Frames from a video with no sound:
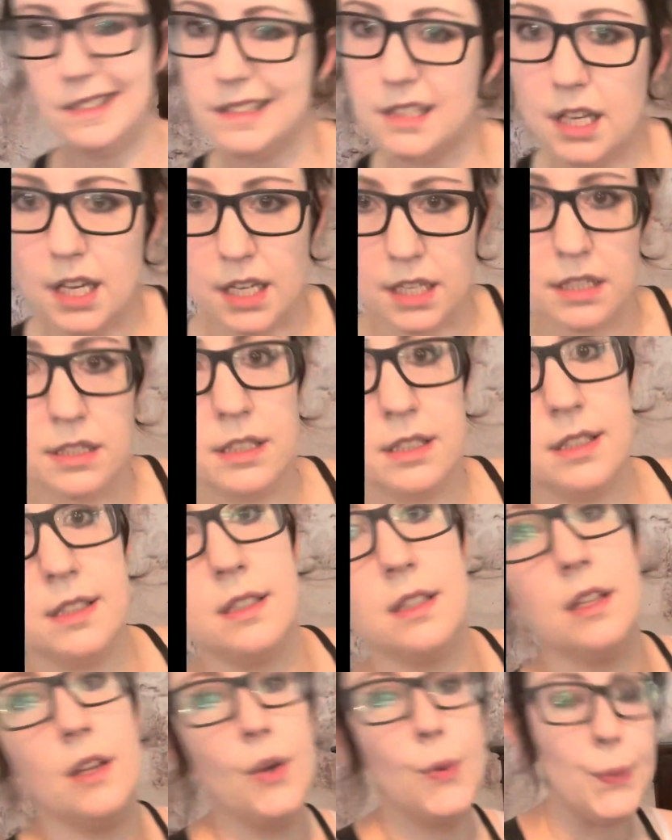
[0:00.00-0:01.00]
case
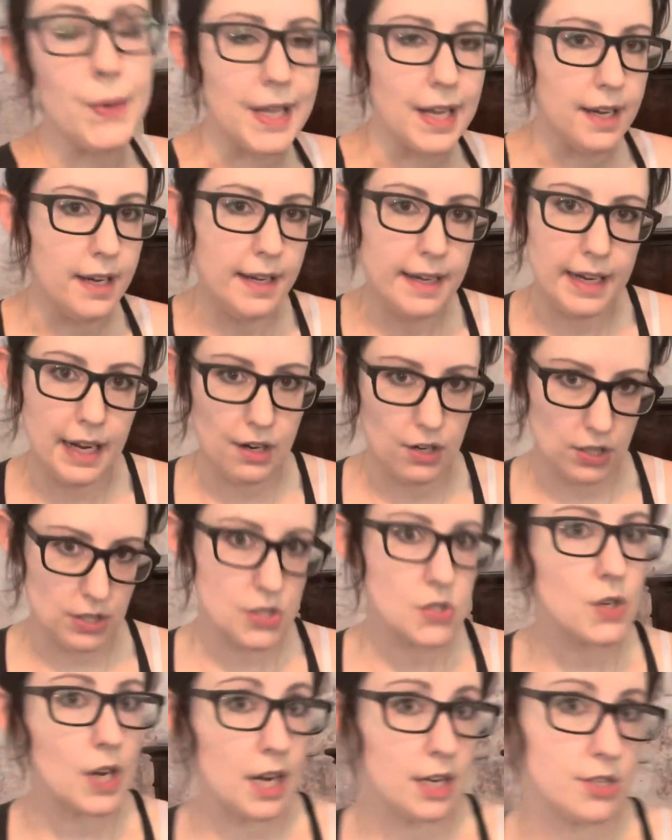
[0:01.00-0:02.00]
we get any errant
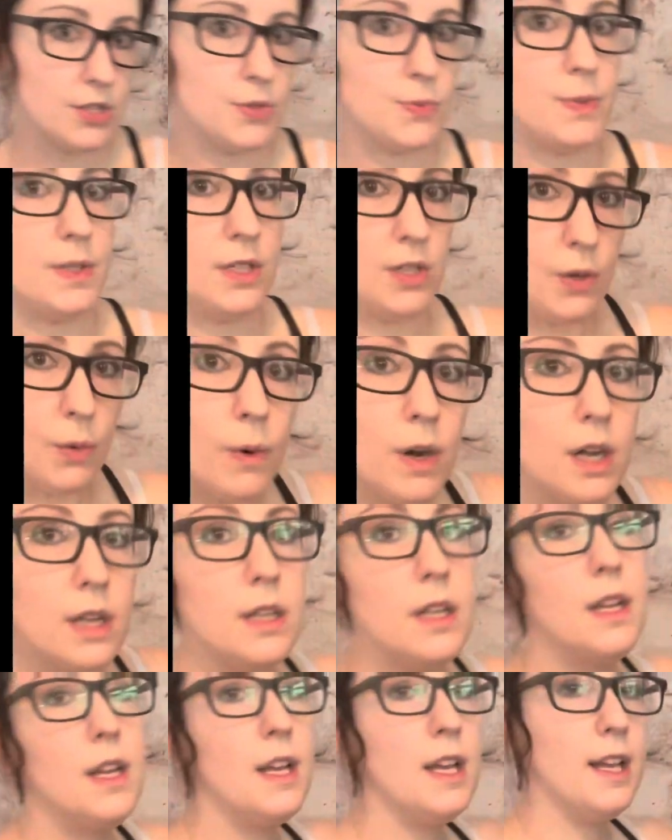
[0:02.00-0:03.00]
scratches we don't want.
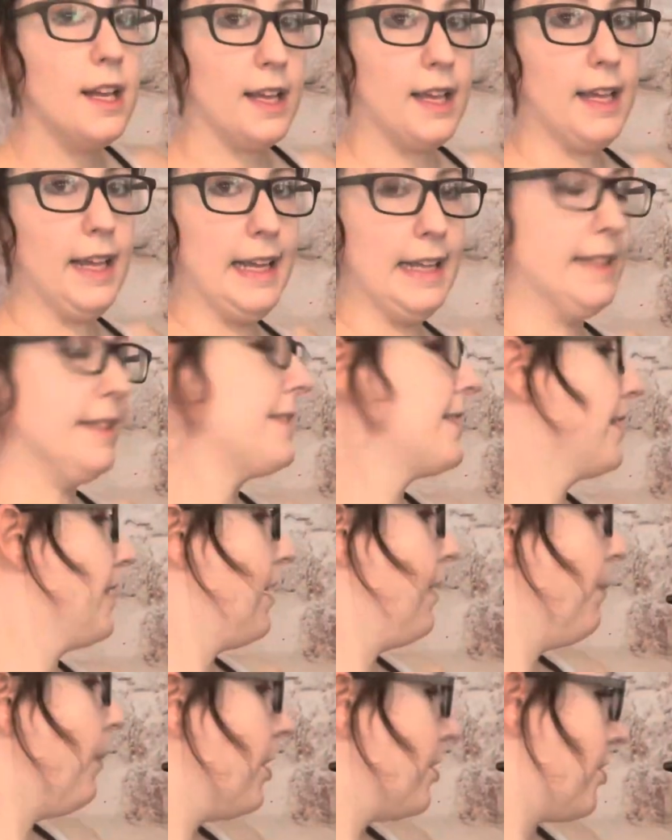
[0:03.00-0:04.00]
It's
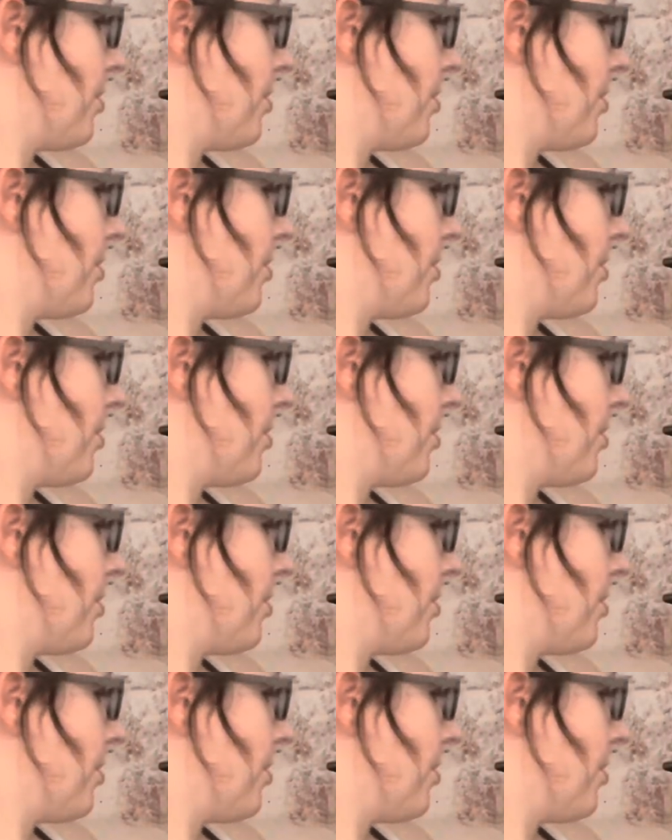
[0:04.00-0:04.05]
much